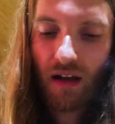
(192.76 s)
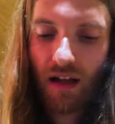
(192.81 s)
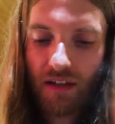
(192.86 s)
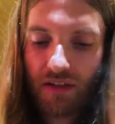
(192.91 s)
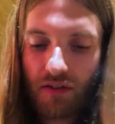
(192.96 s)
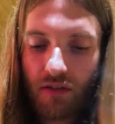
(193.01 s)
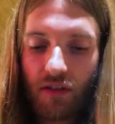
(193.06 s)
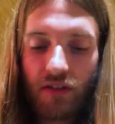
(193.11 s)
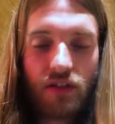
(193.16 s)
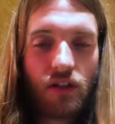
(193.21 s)

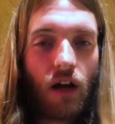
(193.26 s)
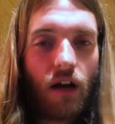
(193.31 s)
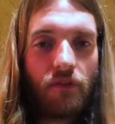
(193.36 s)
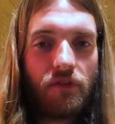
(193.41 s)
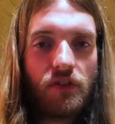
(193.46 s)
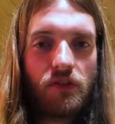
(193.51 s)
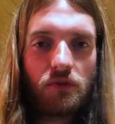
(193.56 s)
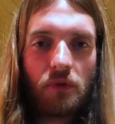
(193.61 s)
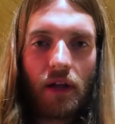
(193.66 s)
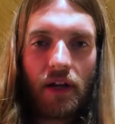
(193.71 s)
So this
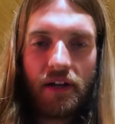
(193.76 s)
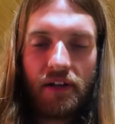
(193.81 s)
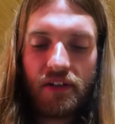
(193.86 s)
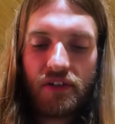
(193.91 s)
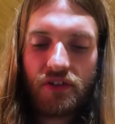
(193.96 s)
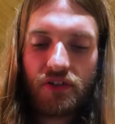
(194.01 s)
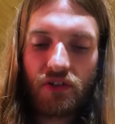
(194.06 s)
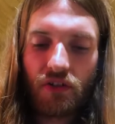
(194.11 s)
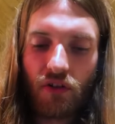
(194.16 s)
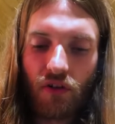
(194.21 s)
coffee's ready to
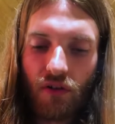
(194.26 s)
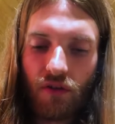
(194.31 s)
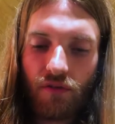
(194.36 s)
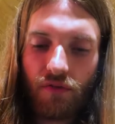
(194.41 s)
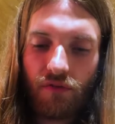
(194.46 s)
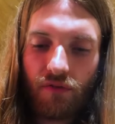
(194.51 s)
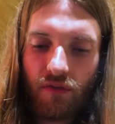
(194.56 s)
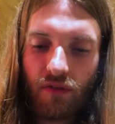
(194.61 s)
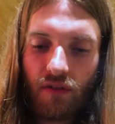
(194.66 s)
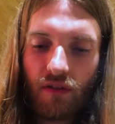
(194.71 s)

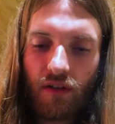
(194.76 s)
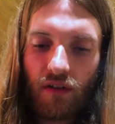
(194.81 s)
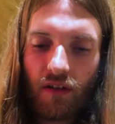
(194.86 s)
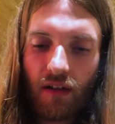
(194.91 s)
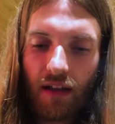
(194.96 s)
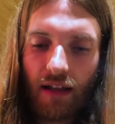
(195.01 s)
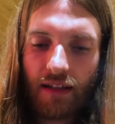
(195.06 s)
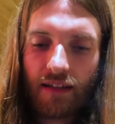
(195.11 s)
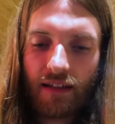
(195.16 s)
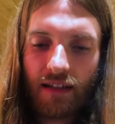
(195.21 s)
serve.
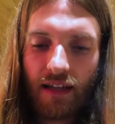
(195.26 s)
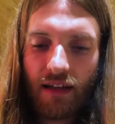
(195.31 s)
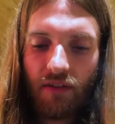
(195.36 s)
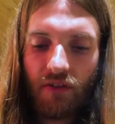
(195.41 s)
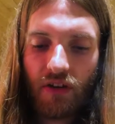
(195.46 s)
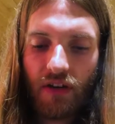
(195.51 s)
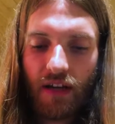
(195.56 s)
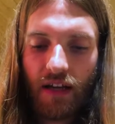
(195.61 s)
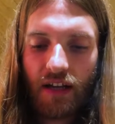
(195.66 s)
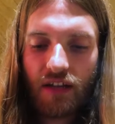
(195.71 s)
I like to give
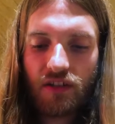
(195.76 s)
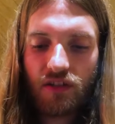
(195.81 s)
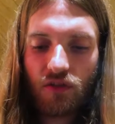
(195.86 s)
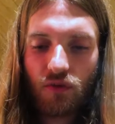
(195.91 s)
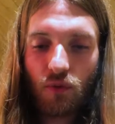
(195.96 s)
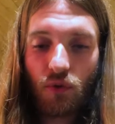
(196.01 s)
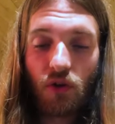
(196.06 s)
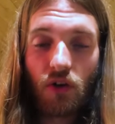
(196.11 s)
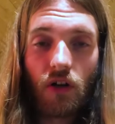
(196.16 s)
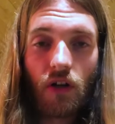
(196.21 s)
it a nice
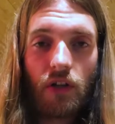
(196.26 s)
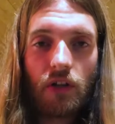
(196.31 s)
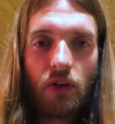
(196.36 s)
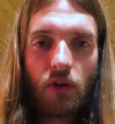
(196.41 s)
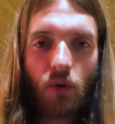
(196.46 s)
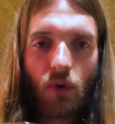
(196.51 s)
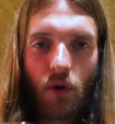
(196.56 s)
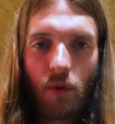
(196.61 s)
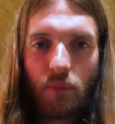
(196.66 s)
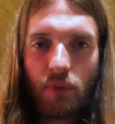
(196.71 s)
swirl to
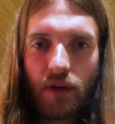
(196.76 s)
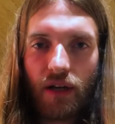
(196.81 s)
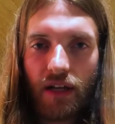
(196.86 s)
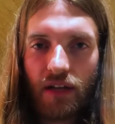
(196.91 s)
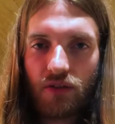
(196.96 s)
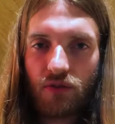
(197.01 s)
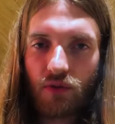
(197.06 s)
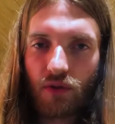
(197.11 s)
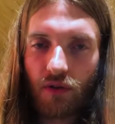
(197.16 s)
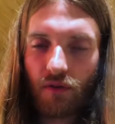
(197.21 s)

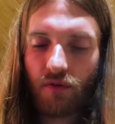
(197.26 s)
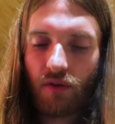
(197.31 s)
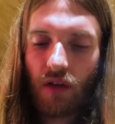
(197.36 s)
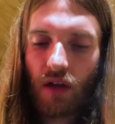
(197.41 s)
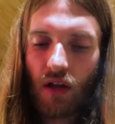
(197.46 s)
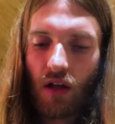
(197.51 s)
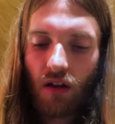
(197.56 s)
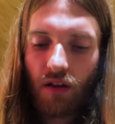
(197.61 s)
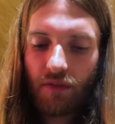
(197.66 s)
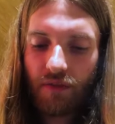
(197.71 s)
incorporate sort of
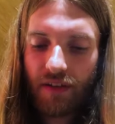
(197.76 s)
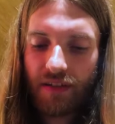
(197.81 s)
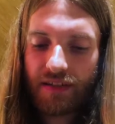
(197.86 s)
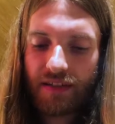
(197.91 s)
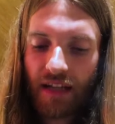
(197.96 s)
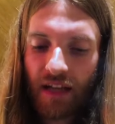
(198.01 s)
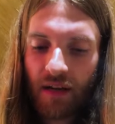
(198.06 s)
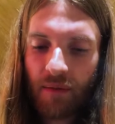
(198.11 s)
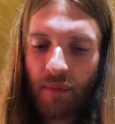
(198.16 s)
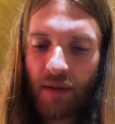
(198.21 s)
all of the
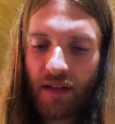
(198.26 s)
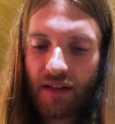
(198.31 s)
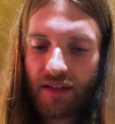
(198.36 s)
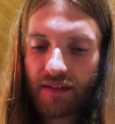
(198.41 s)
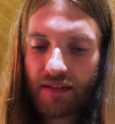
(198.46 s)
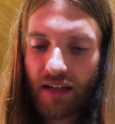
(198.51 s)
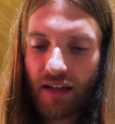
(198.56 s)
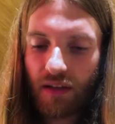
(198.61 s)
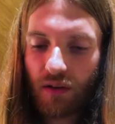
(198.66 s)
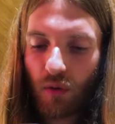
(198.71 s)

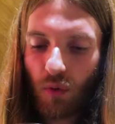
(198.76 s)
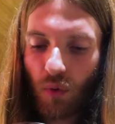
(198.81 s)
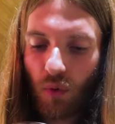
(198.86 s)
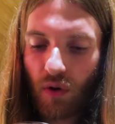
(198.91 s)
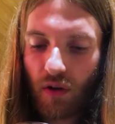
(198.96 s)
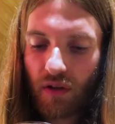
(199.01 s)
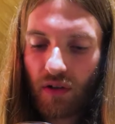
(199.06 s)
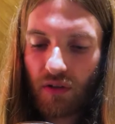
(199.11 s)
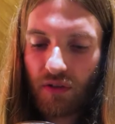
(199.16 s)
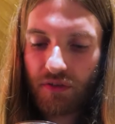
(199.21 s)
sediments and the
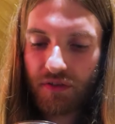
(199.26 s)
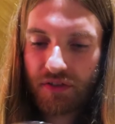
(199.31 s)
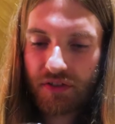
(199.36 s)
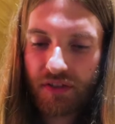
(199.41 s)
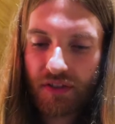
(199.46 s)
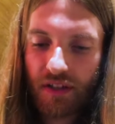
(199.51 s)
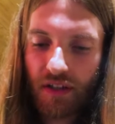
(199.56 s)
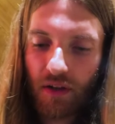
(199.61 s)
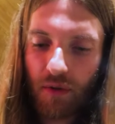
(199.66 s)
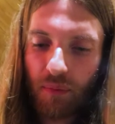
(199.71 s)

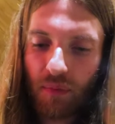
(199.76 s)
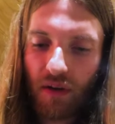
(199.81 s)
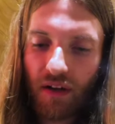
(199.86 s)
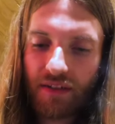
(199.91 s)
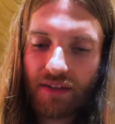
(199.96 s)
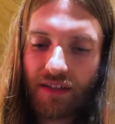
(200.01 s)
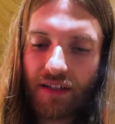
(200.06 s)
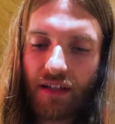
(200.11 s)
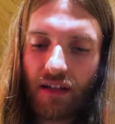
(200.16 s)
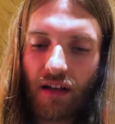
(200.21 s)
oils that are
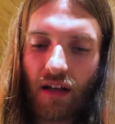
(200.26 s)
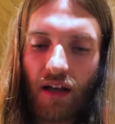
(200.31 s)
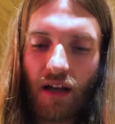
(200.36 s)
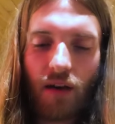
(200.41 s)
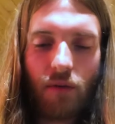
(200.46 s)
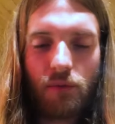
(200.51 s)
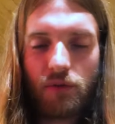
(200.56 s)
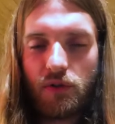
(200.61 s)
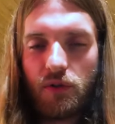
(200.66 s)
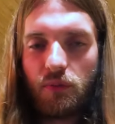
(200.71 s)
present
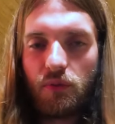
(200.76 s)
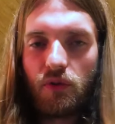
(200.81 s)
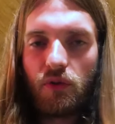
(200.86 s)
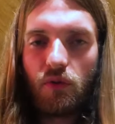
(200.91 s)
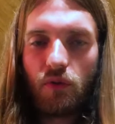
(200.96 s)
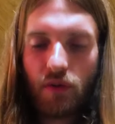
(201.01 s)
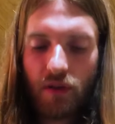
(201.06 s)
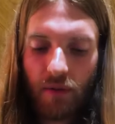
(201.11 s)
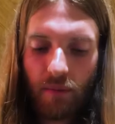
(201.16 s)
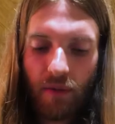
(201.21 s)
when you
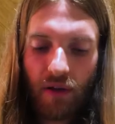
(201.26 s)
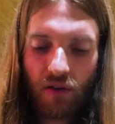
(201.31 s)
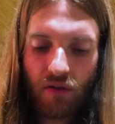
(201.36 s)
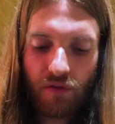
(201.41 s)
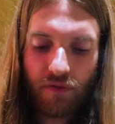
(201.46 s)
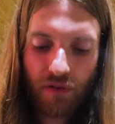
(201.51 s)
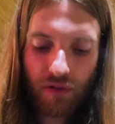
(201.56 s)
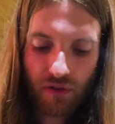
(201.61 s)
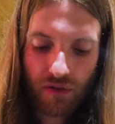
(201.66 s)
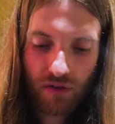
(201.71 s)
brew with the metal
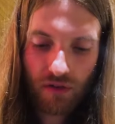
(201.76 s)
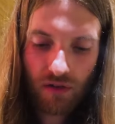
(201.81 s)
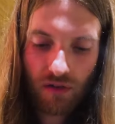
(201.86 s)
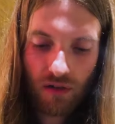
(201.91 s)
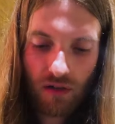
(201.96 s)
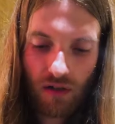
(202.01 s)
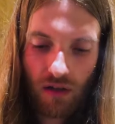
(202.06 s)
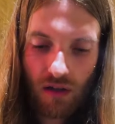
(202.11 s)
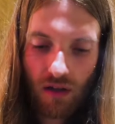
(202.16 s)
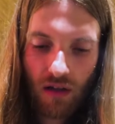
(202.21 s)
filter.
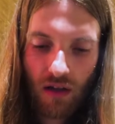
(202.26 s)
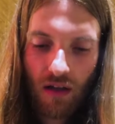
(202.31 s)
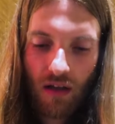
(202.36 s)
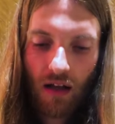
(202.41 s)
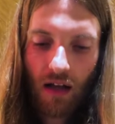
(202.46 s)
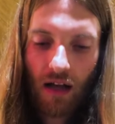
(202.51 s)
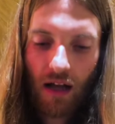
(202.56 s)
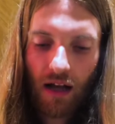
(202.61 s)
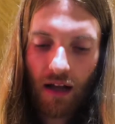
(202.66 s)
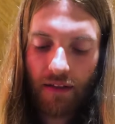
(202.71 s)

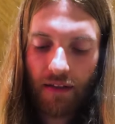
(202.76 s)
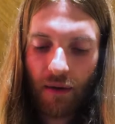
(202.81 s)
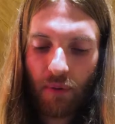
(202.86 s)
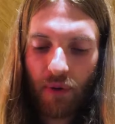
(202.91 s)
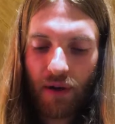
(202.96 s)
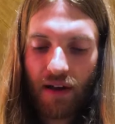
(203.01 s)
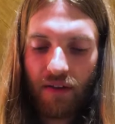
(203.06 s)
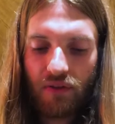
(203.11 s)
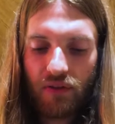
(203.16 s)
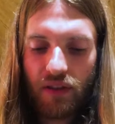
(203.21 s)
That
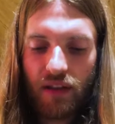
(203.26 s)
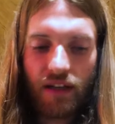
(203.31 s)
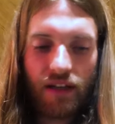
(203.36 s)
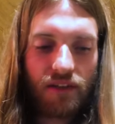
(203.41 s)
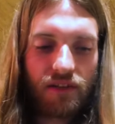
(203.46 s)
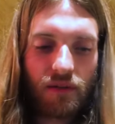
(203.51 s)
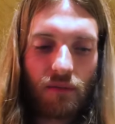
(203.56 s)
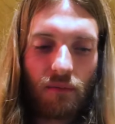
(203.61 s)
way everything is